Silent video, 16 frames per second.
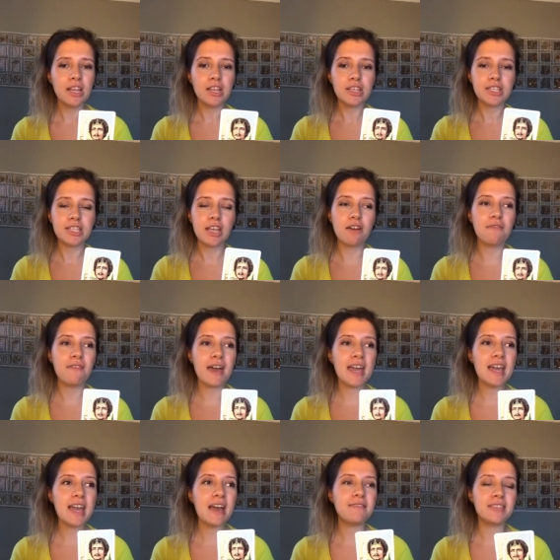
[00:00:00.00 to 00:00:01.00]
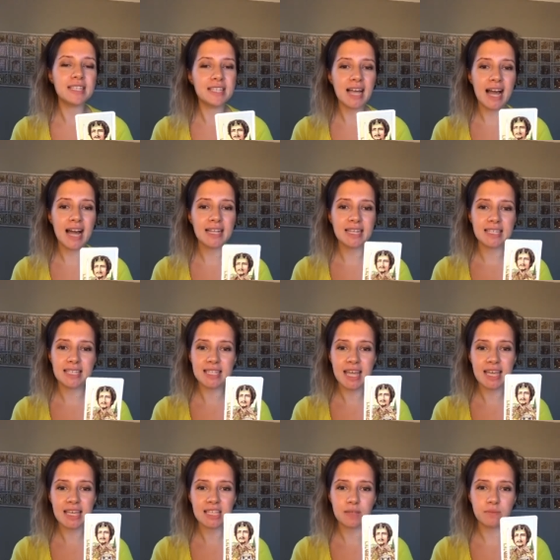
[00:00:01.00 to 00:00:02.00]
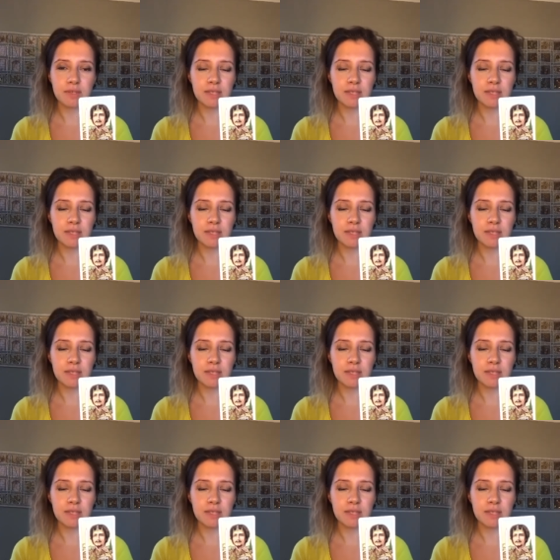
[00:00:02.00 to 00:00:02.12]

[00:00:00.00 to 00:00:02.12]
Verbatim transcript: So they have decided to take some